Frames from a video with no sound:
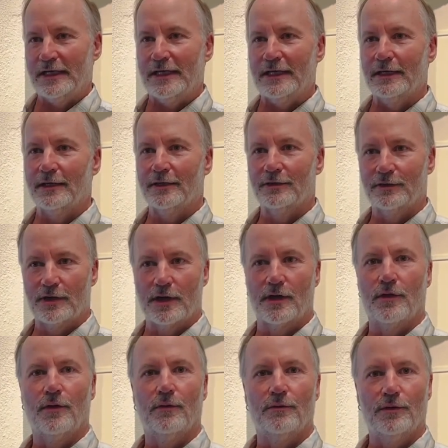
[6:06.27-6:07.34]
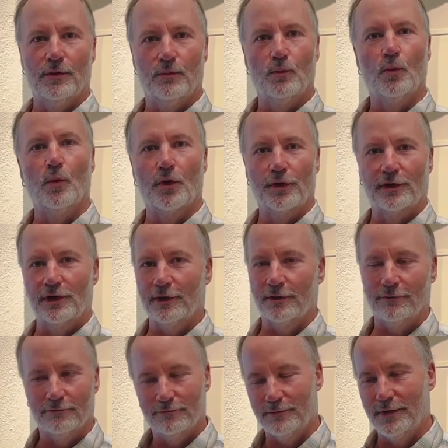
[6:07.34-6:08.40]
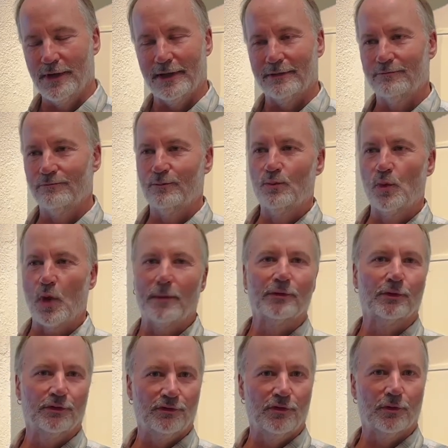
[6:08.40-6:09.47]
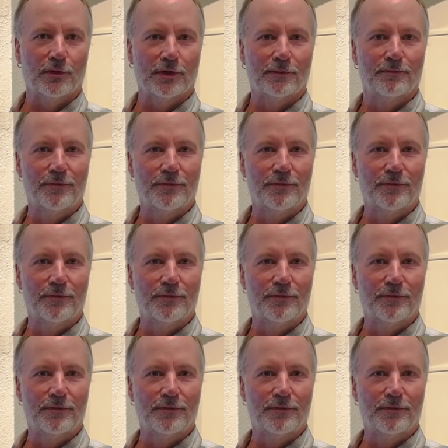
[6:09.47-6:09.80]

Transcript: in kind of the work that Pewabic was doing.